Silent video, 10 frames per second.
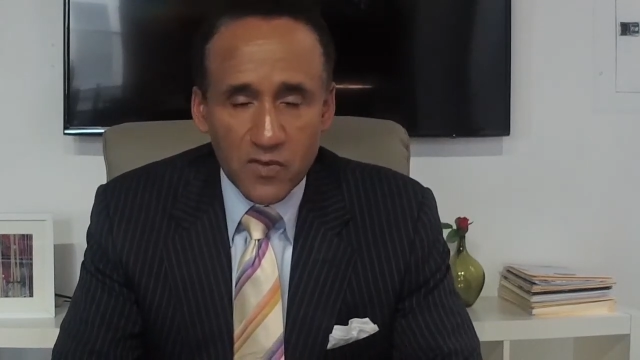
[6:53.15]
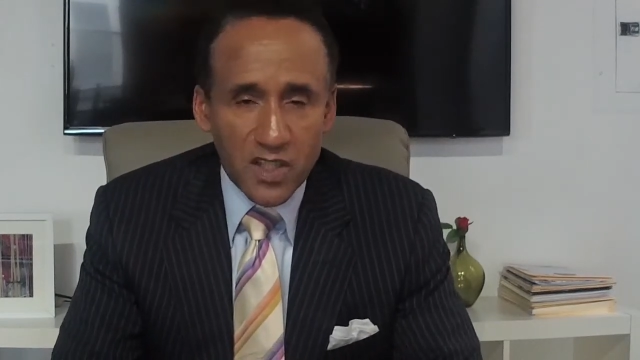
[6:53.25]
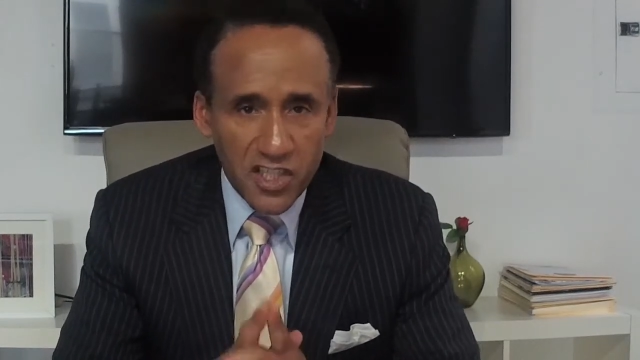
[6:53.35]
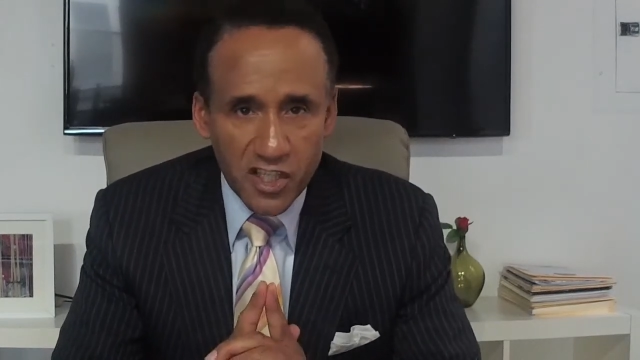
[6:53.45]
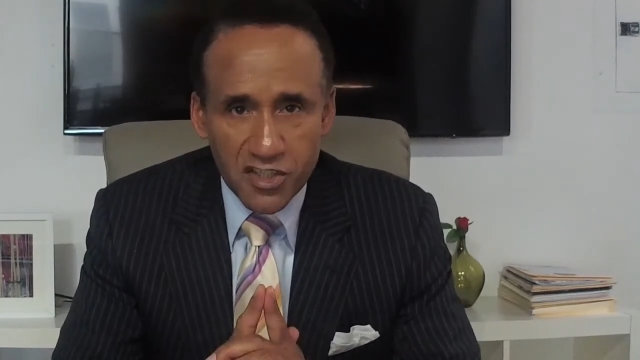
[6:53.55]

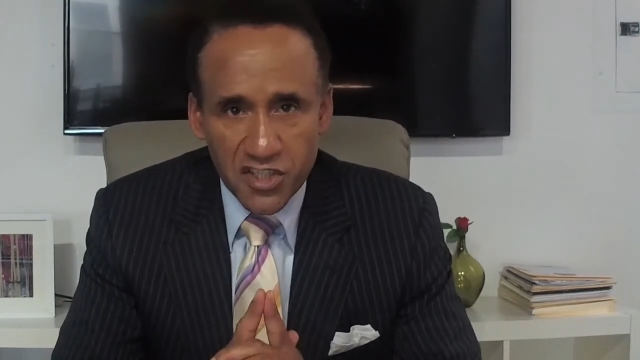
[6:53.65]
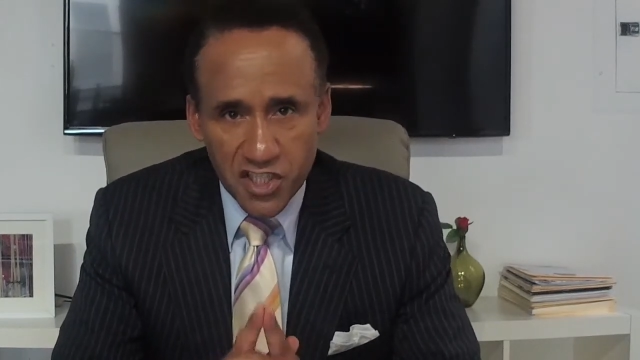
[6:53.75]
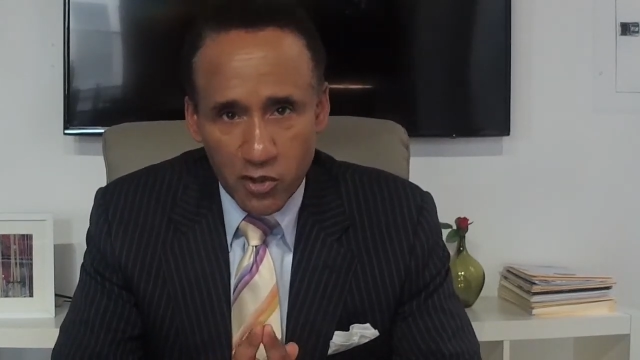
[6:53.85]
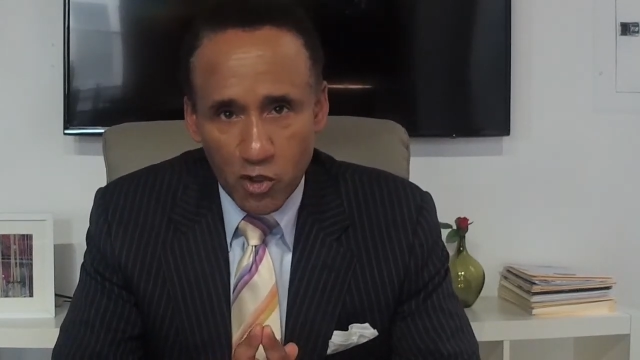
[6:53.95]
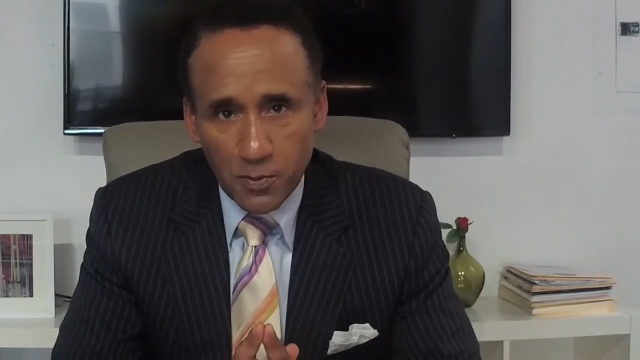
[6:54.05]
near
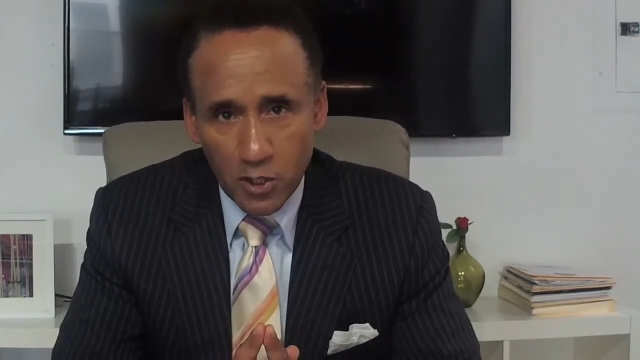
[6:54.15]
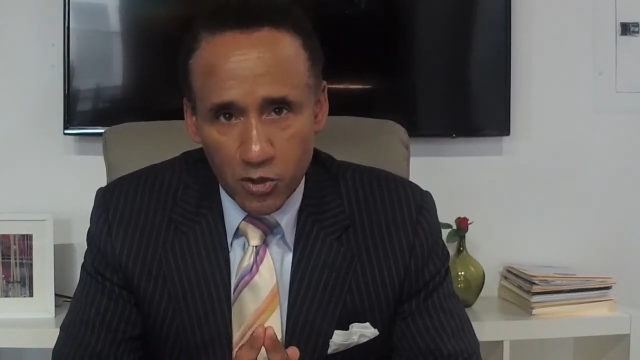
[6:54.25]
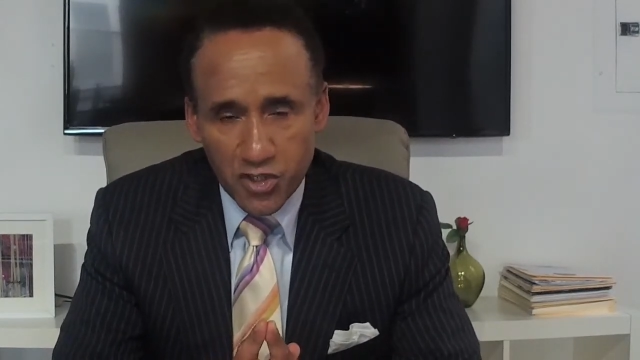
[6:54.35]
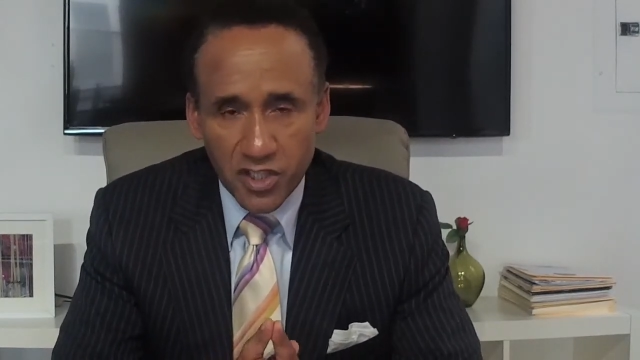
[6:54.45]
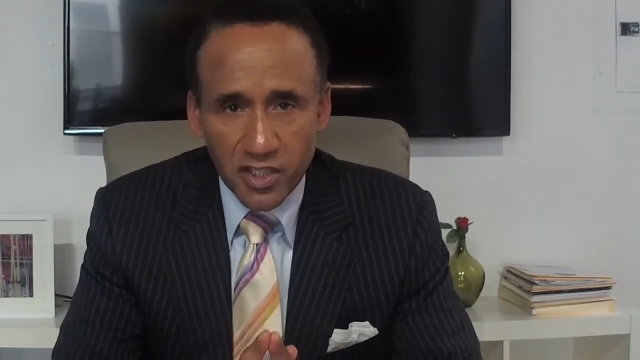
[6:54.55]
zero
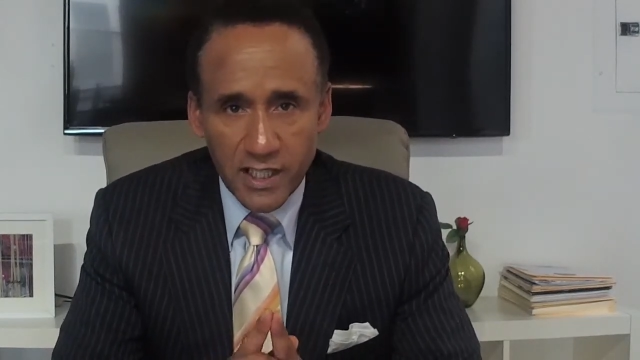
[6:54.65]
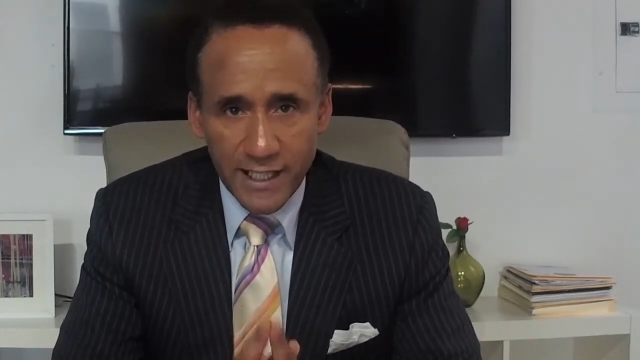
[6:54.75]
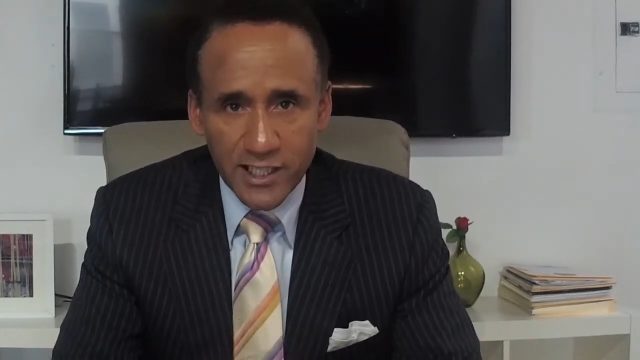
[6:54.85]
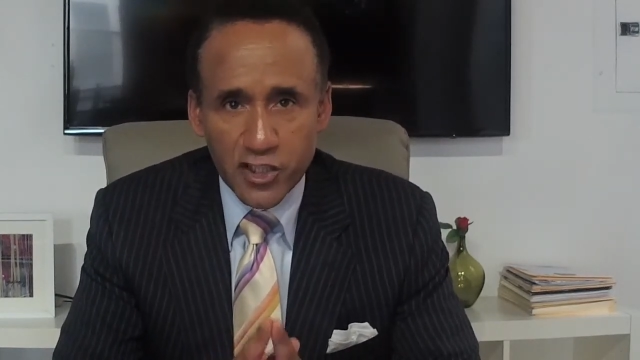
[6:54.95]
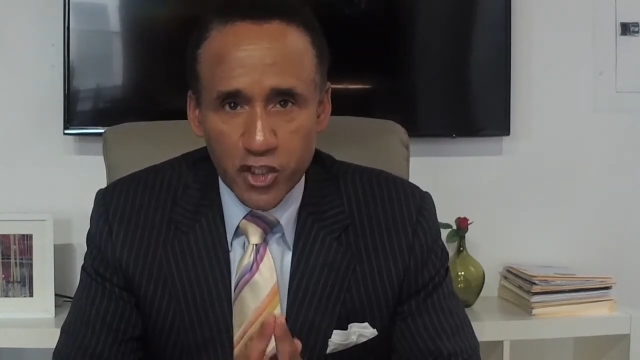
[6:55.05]
pollution,
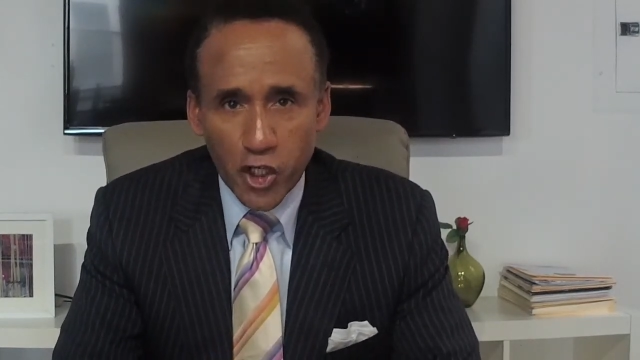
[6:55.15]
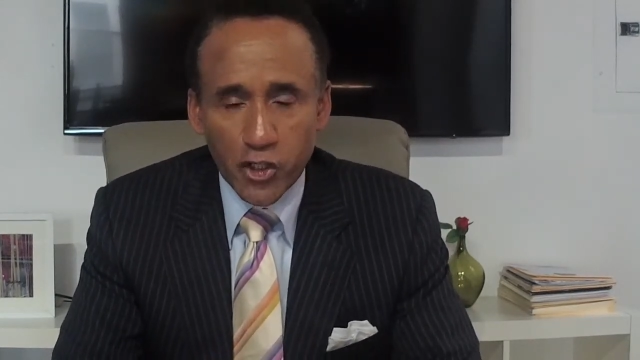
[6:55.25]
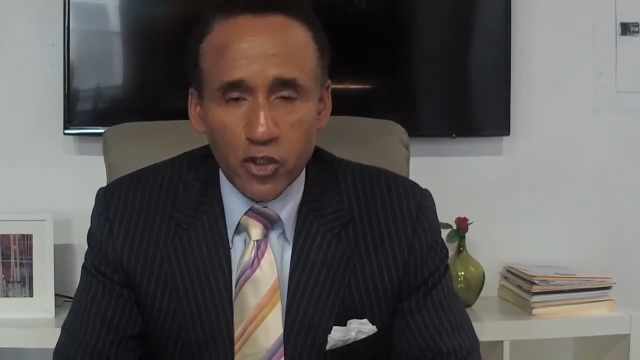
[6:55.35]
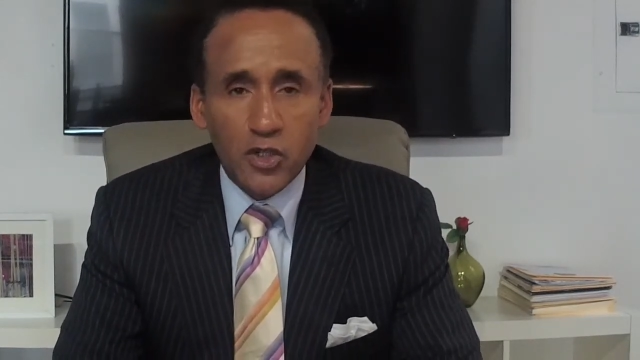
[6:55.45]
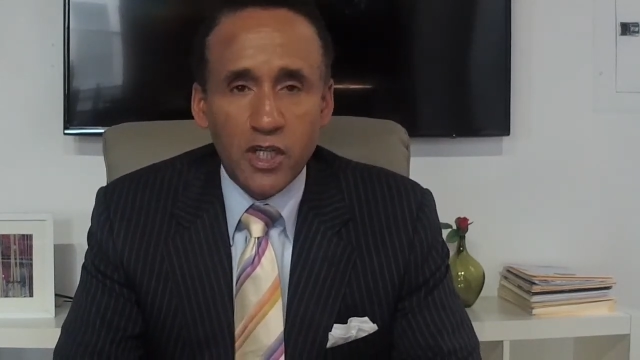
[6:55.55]

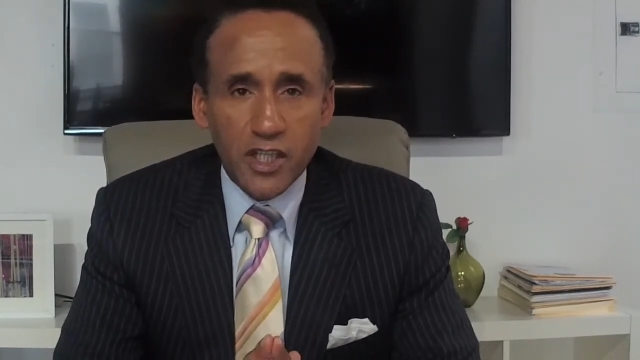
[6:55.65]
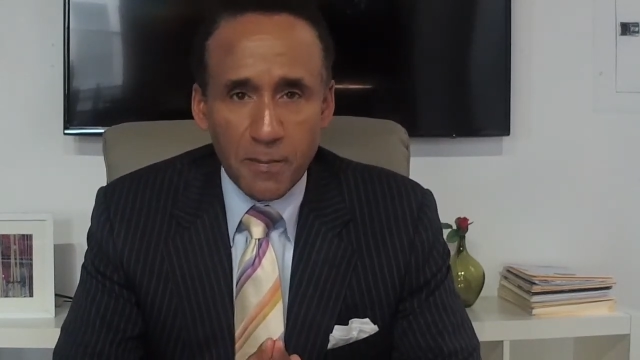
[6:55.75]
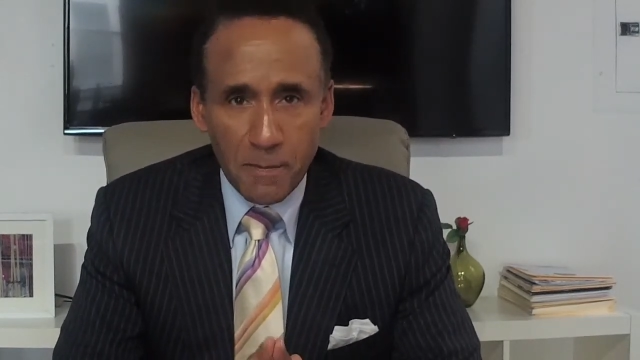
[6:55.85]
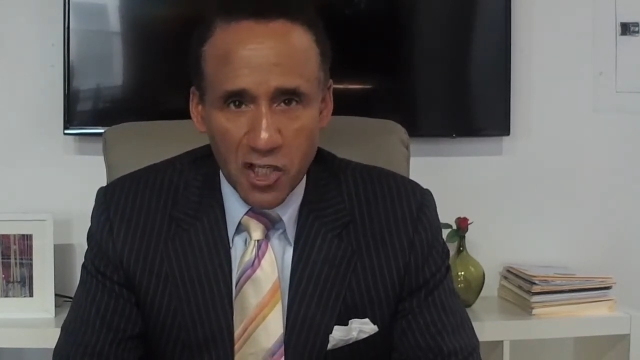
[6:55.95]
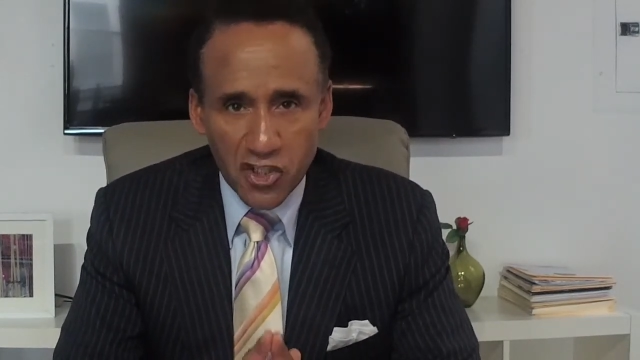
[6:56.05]
internal
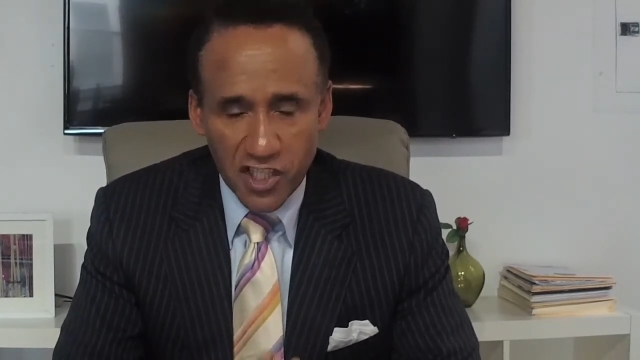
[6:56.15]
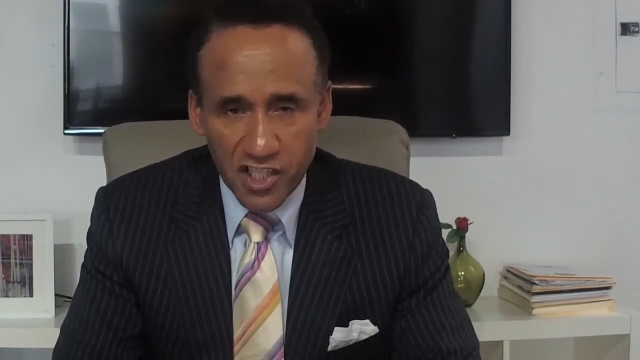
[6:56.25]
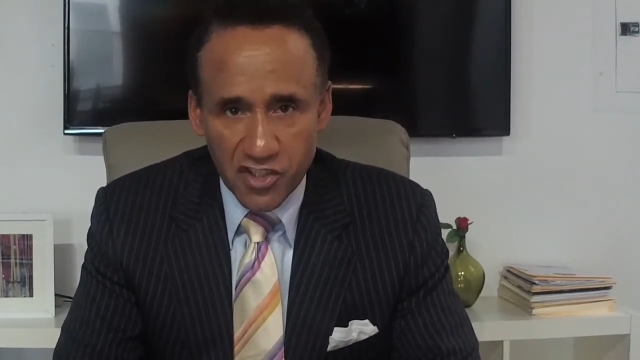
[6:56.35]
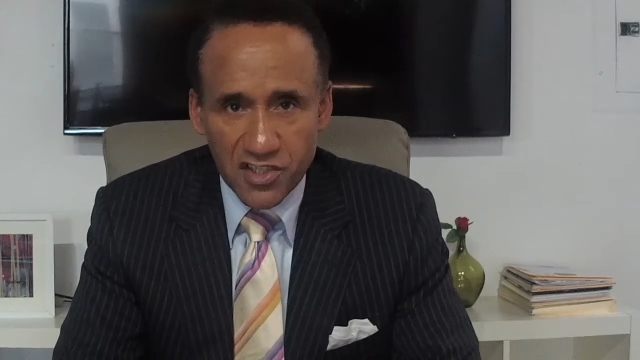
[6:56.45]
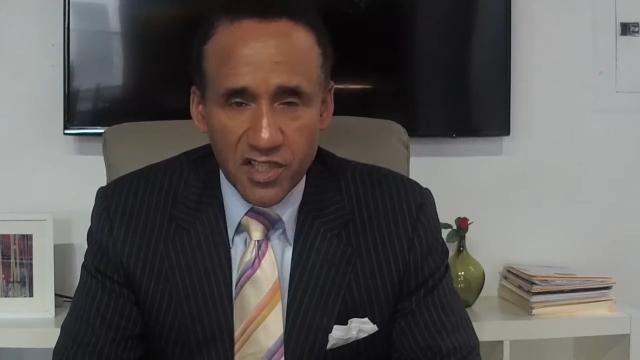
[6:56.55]
combustion
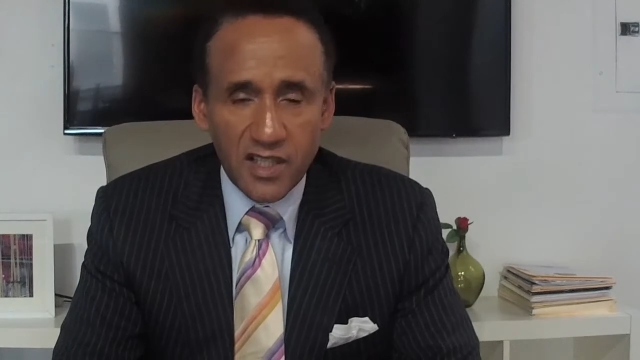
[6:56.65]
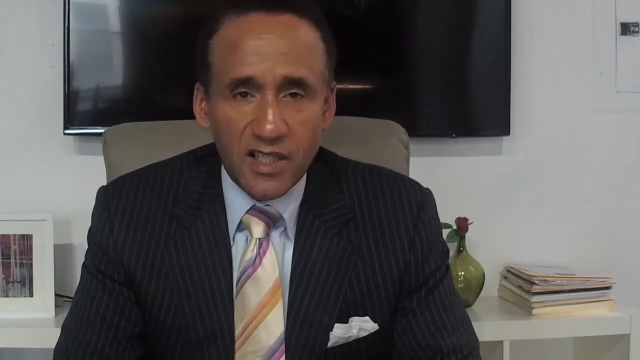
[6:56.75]
engines,